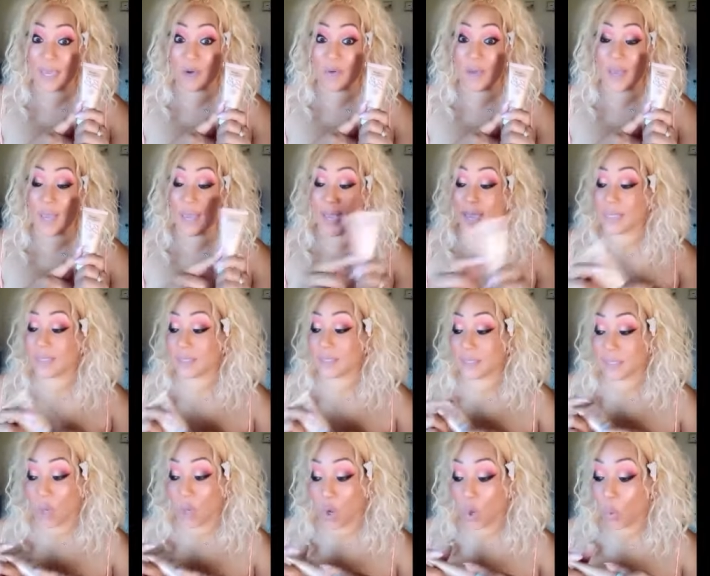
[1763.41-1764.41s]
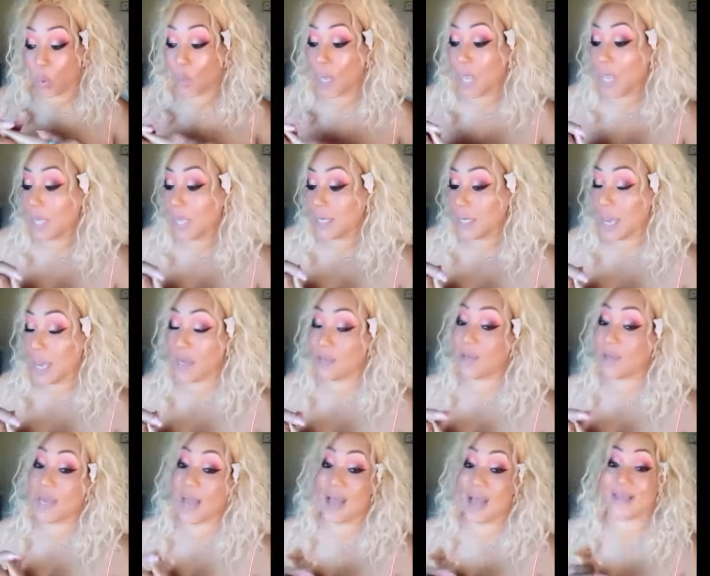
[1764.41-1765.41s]
Okay. So yeah, you
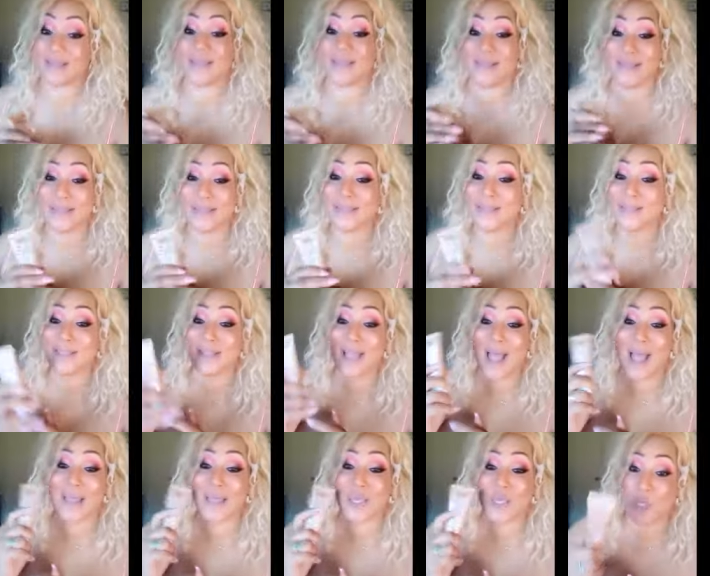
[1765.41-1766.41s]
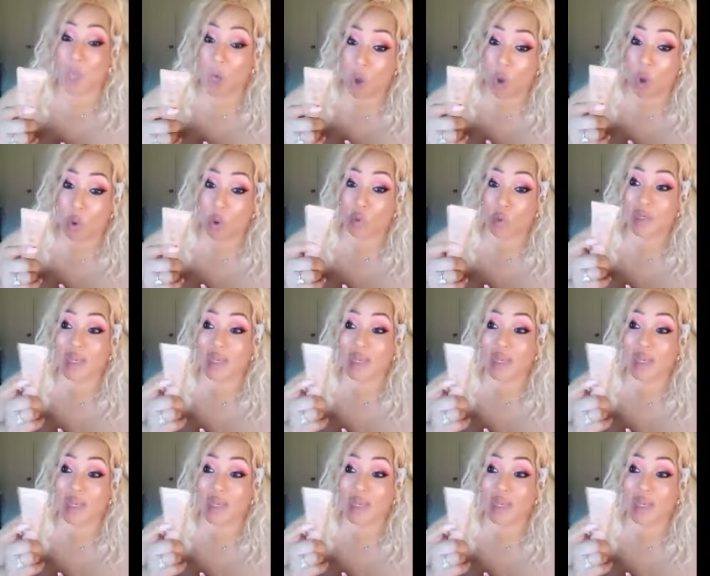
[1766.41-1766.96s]
guys, this is like gold.